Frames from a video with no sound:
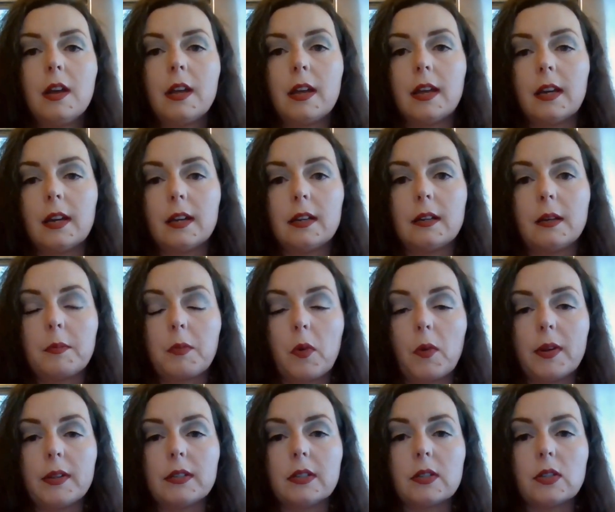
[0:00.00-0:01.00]
and I'm
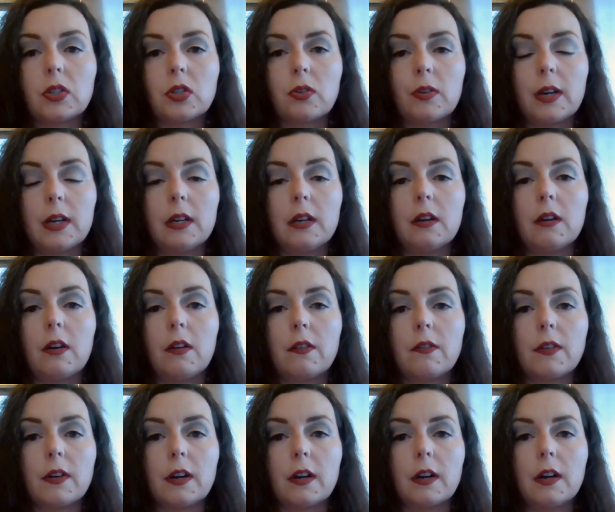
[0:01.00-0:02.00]
going to strain it
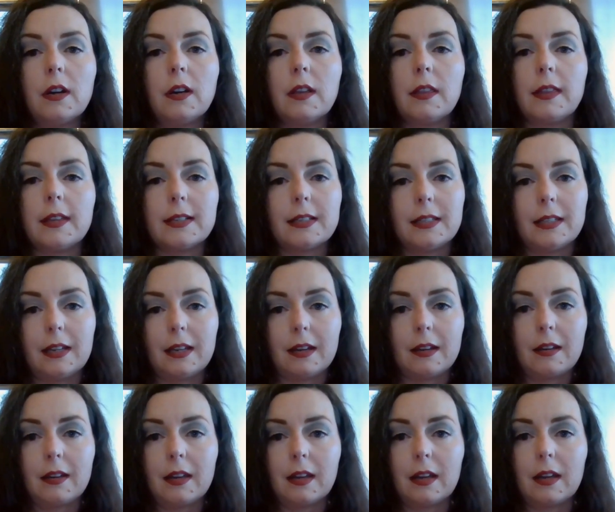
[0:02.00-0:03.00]
over the
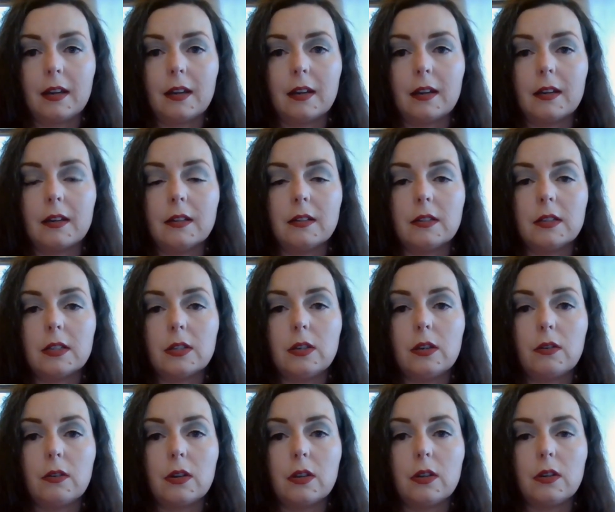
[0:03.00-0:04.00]
sink and
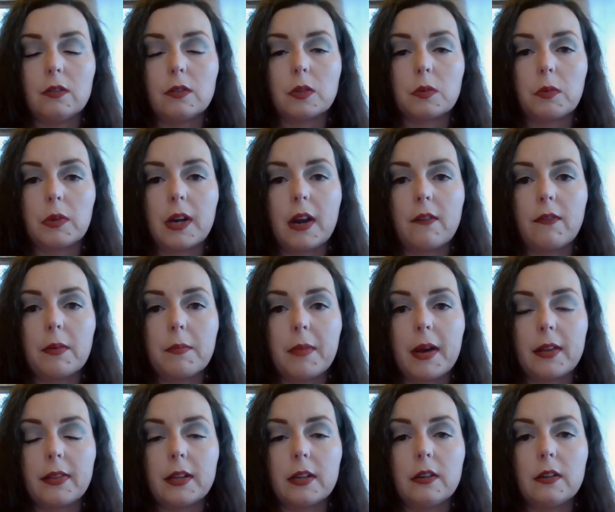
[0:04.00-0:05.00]
you can use whatever
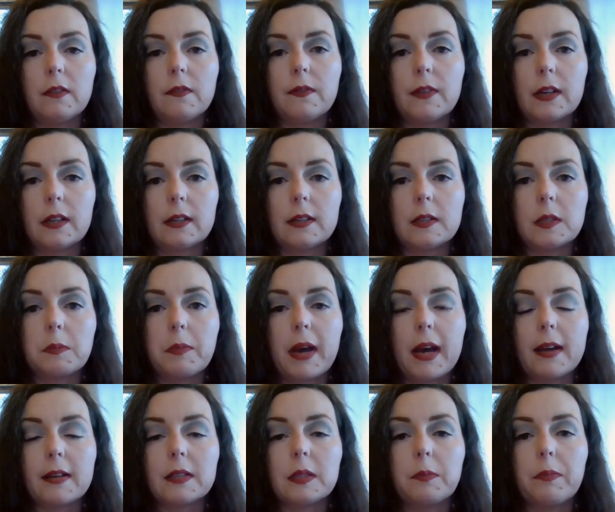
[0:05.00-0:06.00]
method you feel is
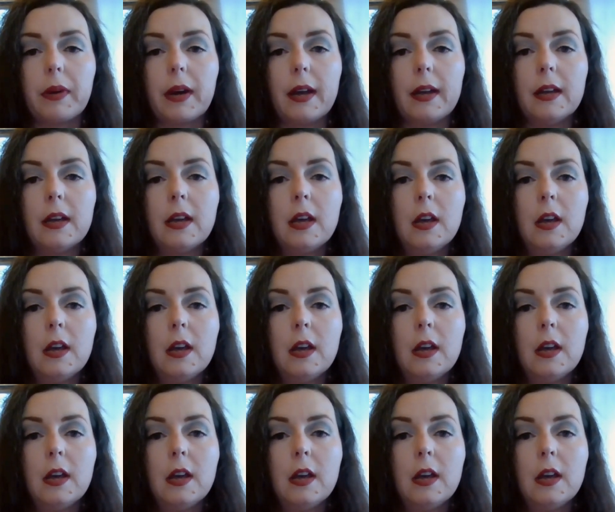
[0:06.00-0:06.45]
best but